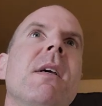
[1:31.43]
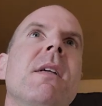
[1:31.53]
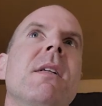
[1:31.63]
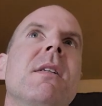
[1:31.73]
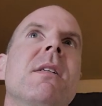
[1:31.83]

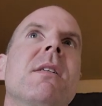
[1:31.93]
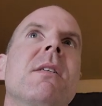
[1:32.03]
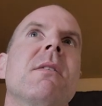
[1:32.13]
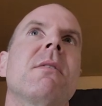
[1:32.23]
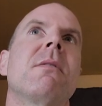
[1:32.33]

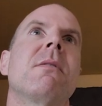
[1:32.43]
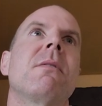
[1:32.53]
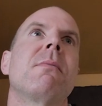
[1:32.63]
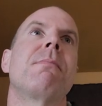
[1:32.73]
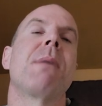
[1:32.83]
is
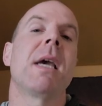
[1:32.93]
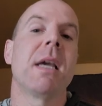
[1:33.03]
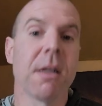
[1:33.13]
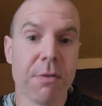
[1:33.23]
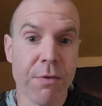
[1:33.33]

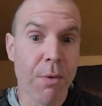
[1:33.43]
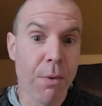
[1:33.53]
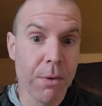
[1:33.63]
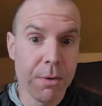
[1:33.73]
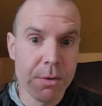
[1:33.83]
paid
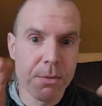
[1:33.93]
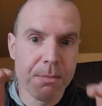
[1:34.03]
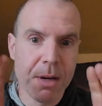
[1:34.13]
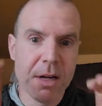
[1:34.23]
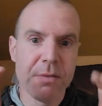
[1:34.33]
for,
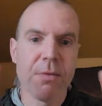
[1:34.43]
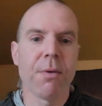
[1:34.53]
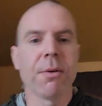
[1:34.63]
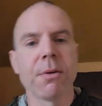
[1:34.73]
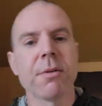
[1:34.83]
paid
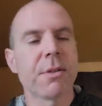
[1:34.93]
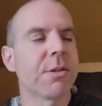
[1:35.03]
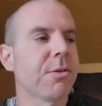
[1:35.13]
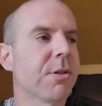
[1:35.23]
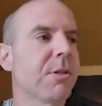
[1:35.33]
for,
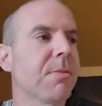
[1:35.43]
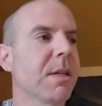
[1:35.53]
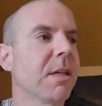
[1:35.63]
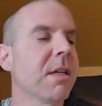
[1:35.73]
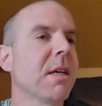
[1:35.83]
so to
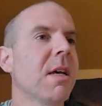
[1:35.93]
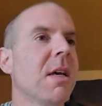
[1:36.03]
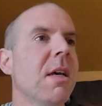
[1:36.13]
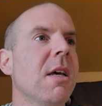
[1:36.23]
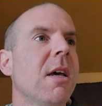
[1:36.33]
speak,
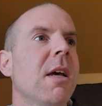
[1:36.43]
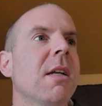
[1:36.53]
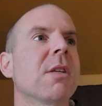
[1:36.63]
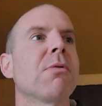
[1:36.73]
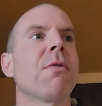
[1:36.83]
in
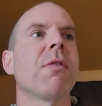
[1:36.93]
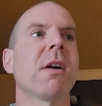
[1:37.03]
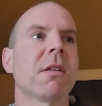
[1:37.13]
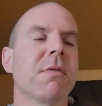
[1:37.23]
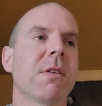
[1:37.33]
its
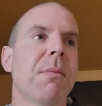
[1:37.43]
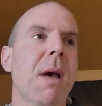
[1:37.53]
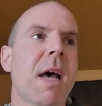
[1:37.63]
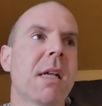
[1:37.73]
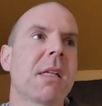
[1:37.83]
reflective
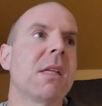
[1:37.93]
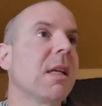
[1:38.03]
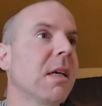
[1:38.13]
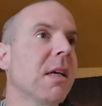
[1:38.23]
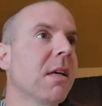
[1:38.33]

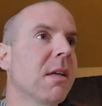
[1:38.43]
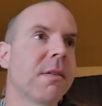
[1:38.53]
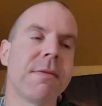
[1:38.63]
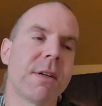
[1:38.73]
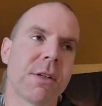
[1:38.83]
capacity
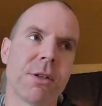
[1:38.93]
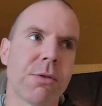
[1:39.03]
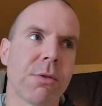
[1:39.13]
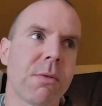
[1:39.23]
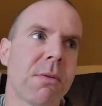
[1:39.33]
in a very
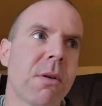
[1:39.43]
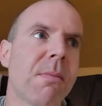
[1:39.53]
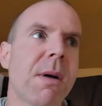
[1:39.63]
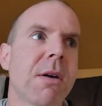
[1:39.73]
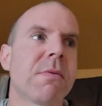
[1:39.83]
short
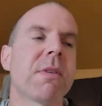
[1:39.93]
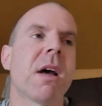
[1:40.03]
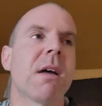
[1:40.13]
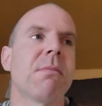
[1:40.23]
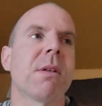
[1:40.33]
amount of
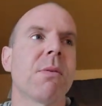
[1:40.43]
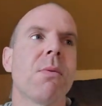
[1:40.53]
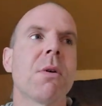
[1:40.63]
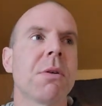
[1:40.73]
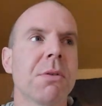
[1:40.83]
time, like
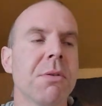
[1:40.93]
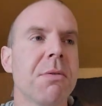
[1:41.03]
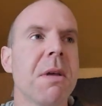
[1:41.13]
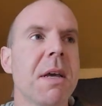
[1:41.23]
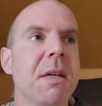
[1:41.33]
one or
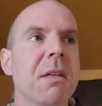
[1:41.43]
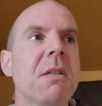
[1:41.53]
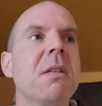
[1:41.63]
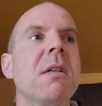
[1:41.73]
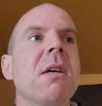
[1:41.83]
two
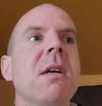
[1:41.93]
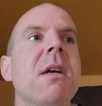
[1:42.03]
days.